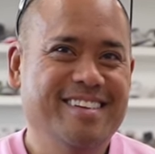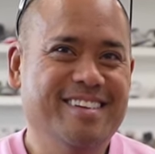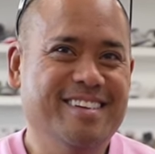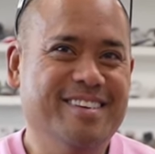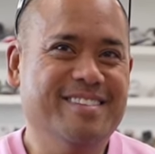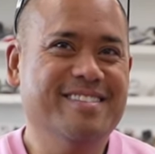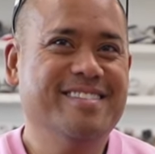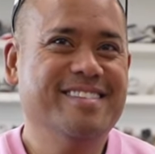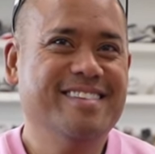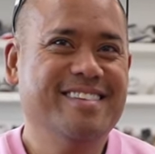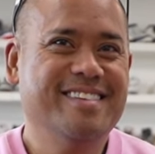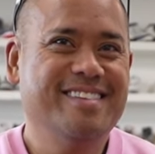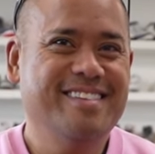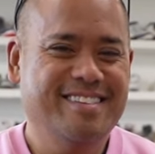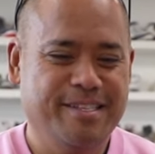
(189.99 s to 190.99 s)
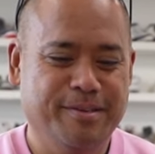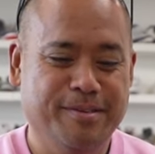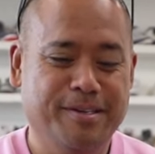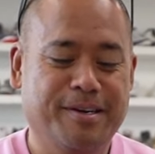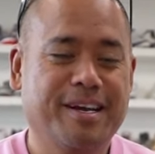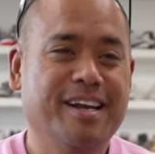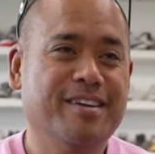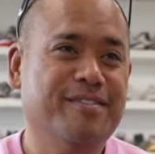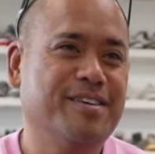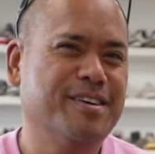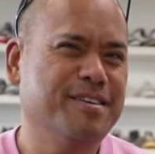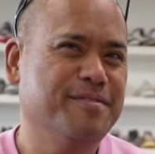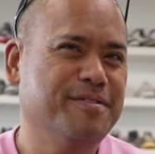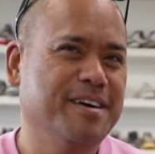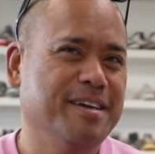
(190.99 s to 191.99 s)
You know, those are kind of
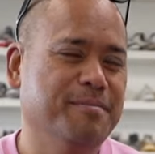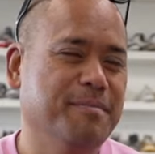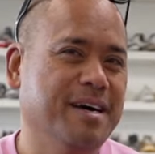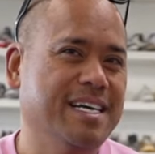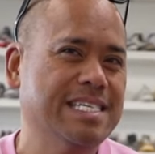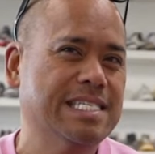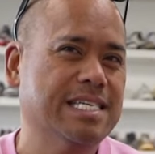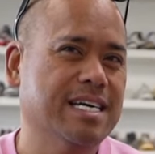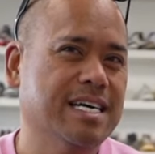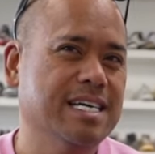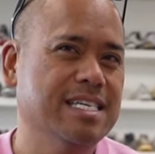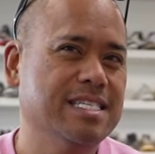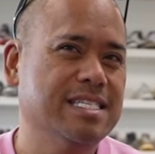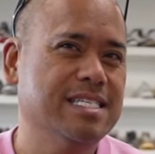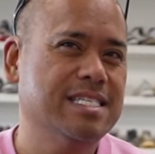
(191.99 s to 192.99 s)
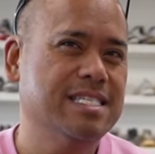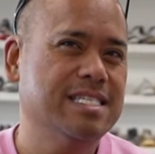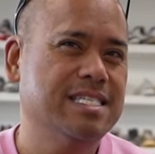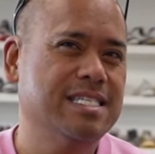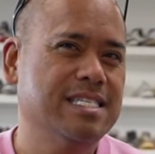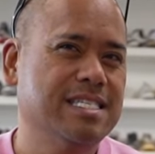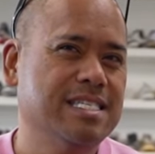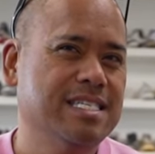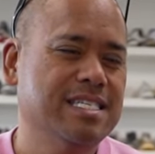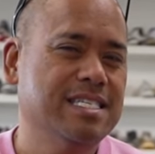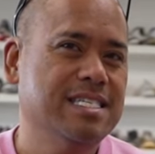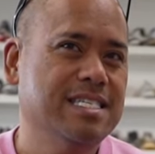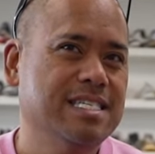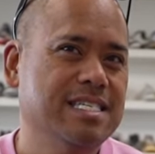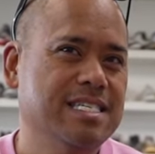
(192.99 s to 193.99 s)
hard. I saw like a DS pair, like I think
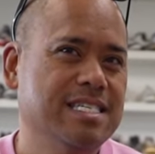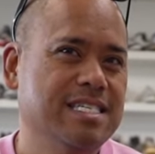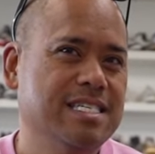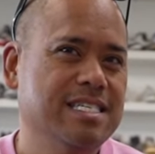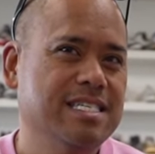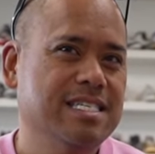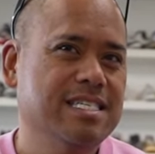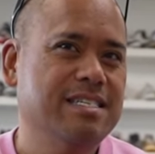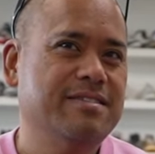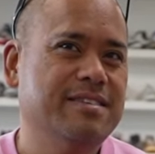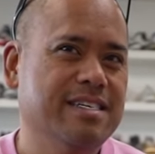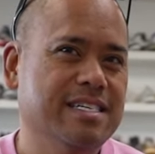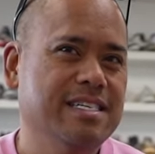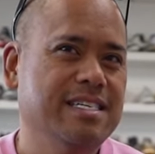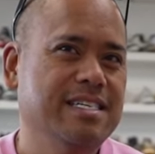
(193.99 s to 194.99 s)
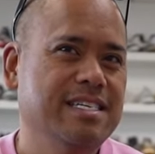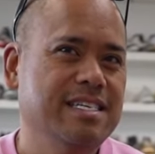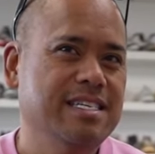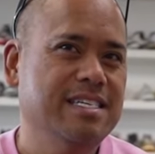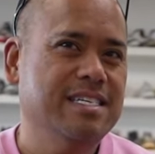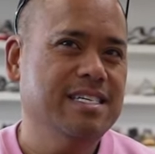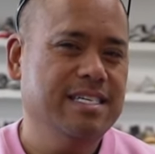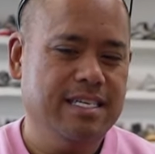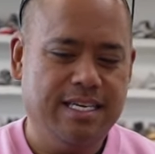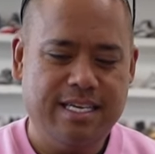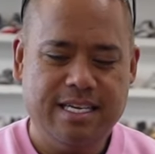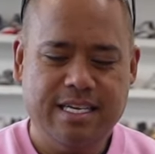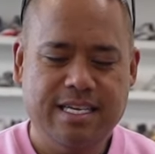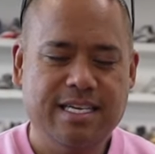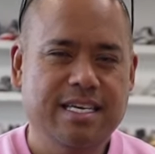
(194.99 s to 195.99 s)
maybe yesterday. I forgot what size it was, but
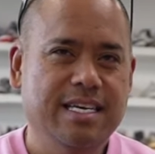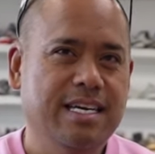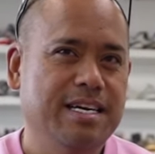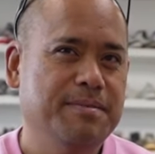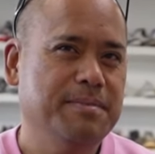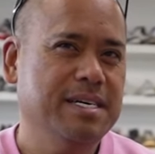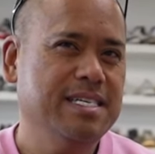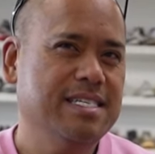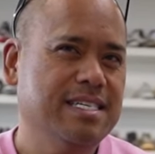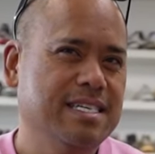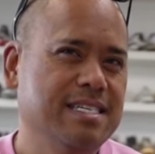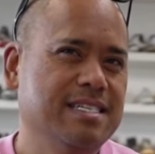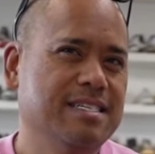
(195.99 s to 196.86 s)
it was like up there.